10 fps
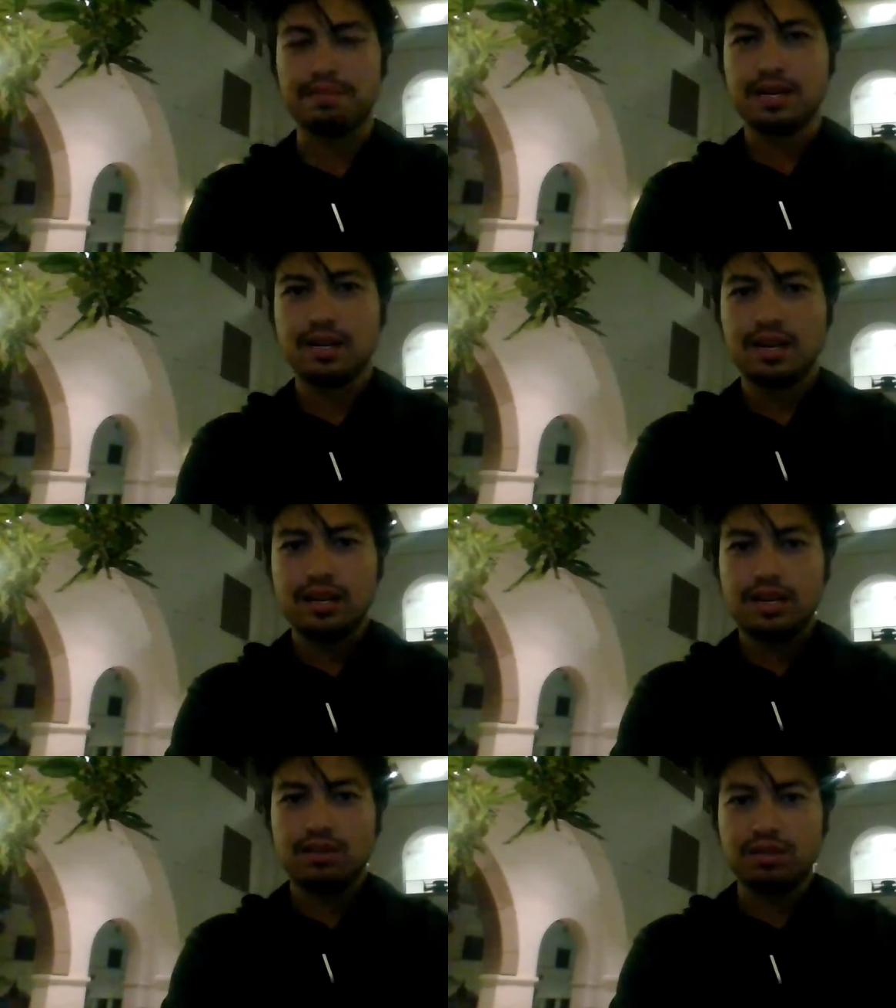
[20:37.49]
and the
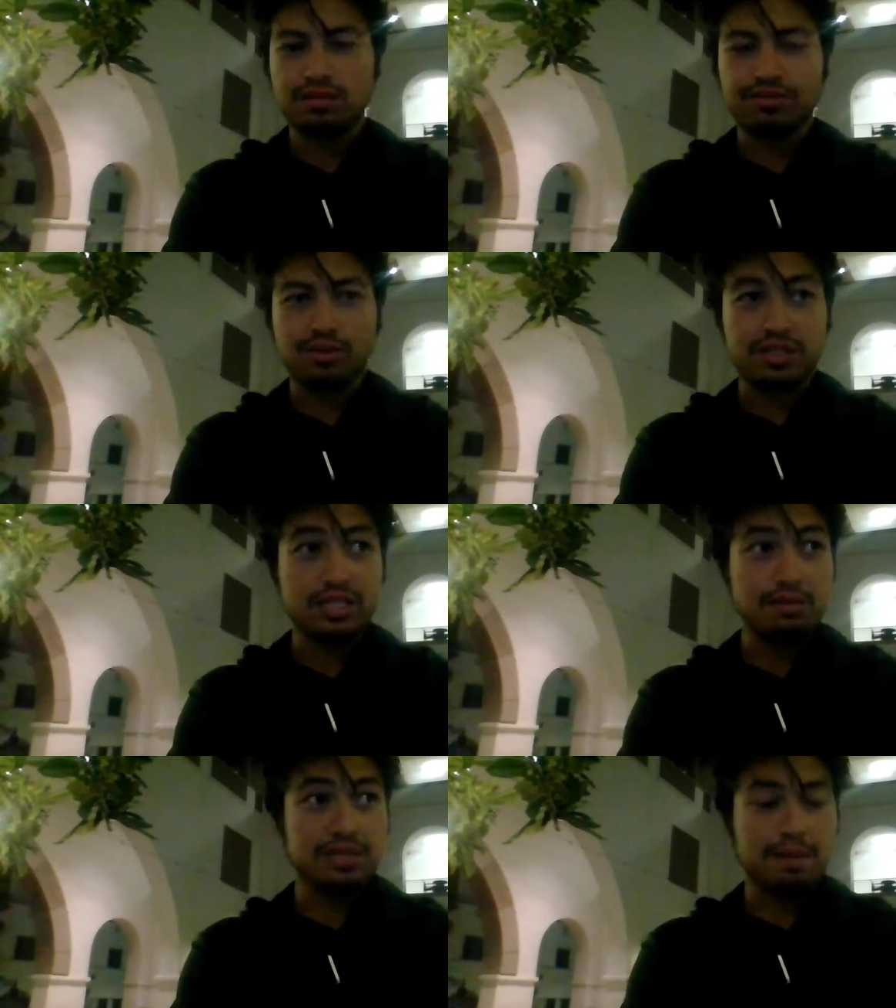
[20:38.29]
final stop of the
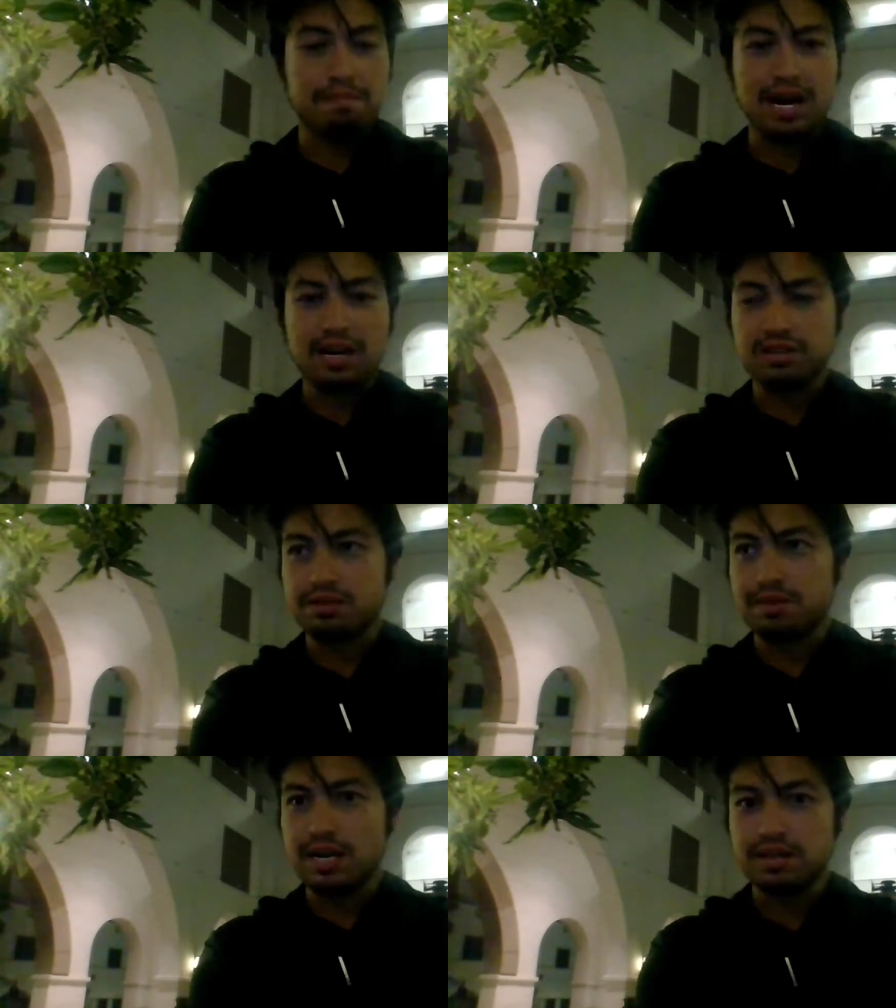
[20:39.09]
Orange Line in
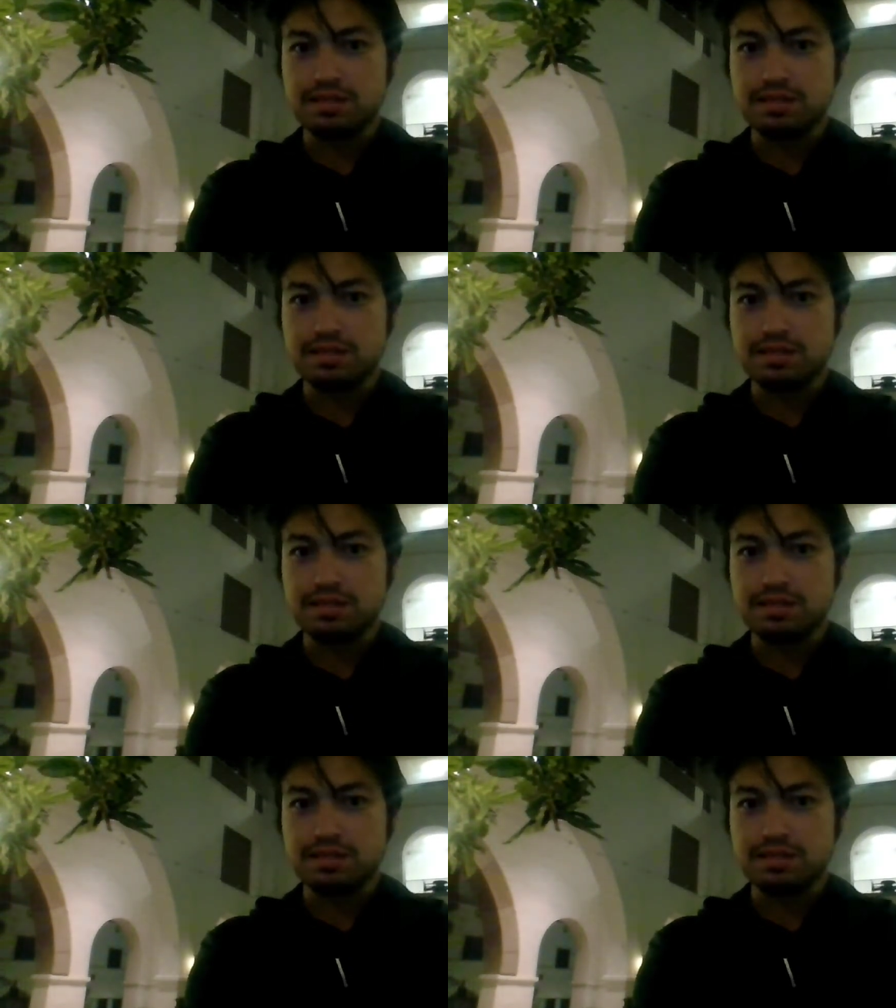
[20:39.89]
Arnell,